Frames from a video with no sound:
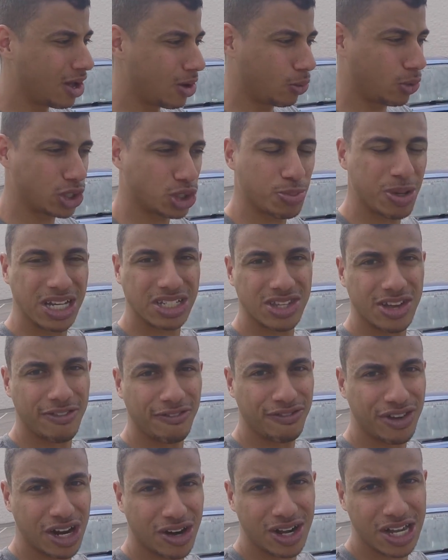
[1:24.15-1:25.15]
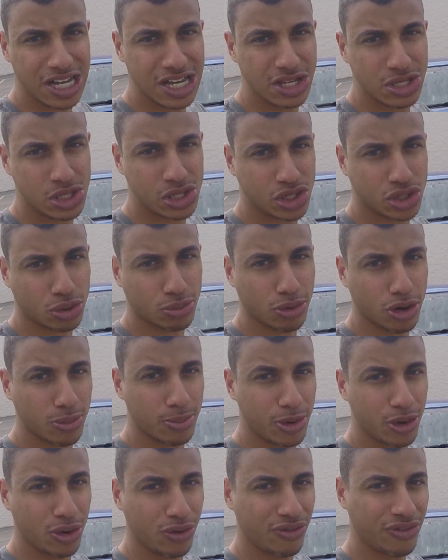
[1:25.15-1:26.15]
which makes it very easy to
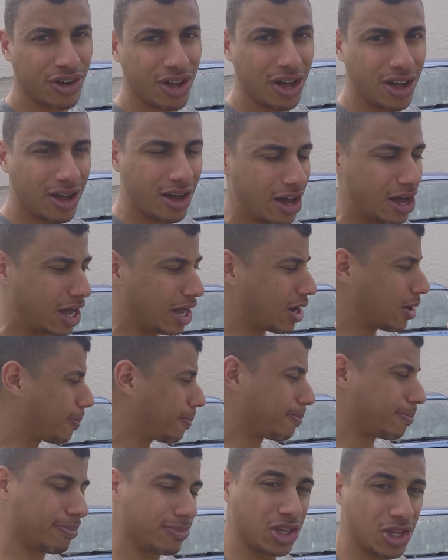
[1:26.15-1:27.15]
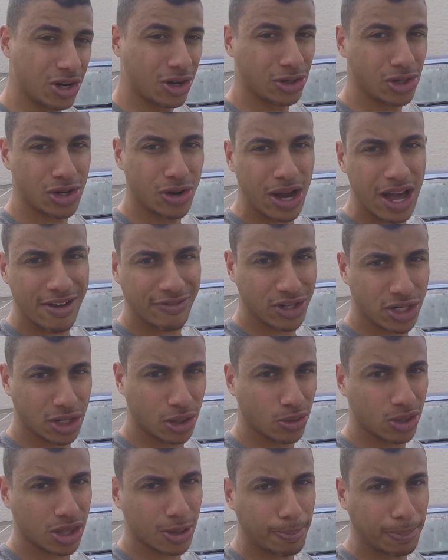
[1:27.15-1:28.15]
remove. You know, you don't have to
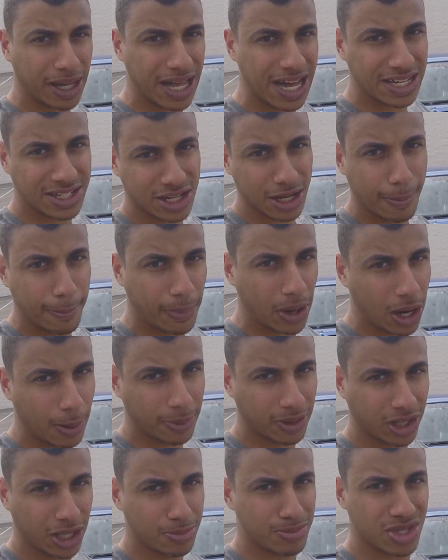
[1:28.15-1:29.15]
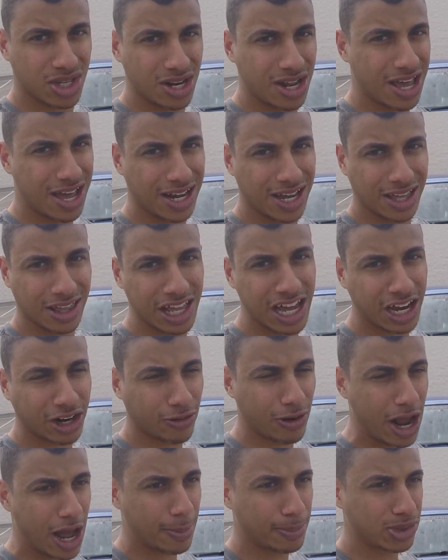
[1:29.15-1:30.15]
deal with the plastic pop clips and any of that
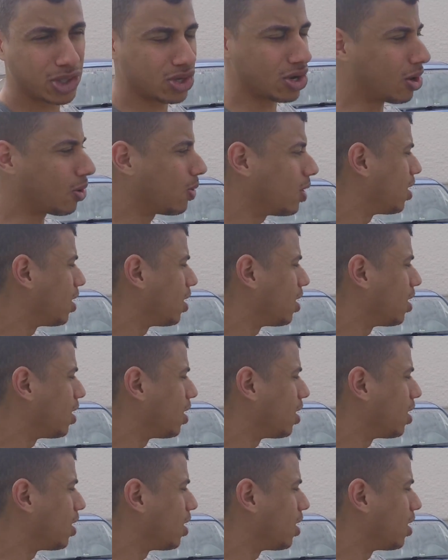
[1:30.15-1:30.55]
crap. So